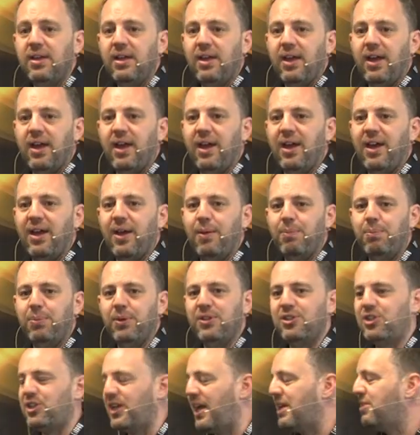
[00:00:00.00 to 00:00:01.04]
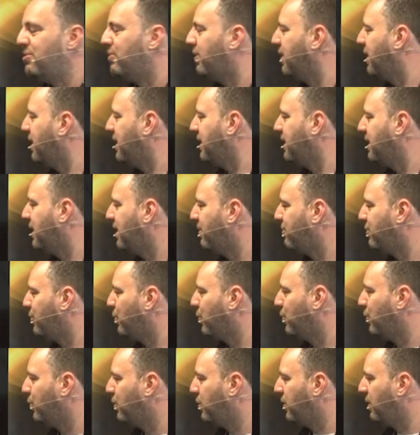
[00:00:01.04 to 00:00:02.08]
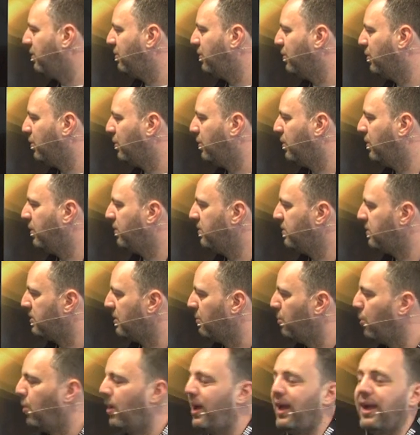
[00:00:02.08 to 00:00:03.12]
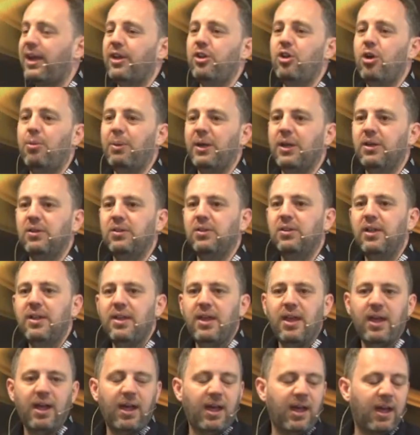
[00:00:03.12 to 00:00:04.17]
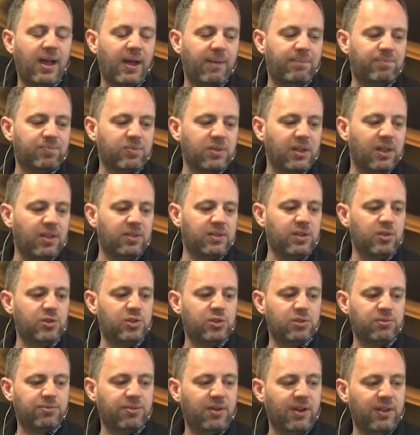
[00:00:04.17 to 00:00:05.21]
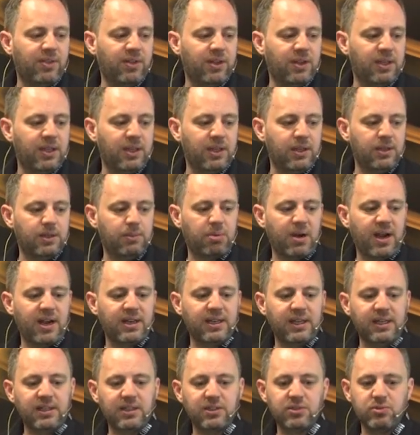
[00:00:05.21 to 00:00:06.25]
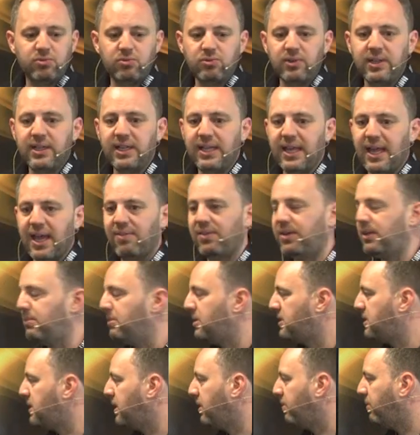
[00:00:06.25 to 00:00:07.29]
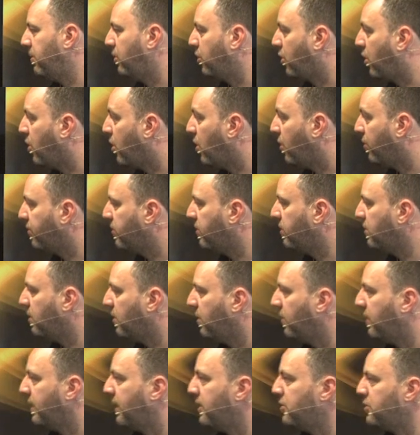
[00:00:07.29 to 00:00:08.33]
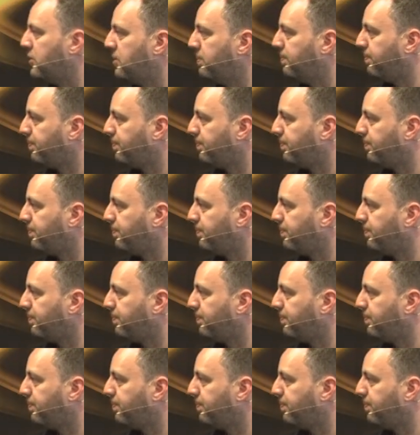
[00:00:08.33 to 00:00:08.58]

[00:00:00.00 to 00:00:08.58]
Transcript: But generally, if you're somewhat economical, you should find that the branding doesn't really have any material cost on the engine.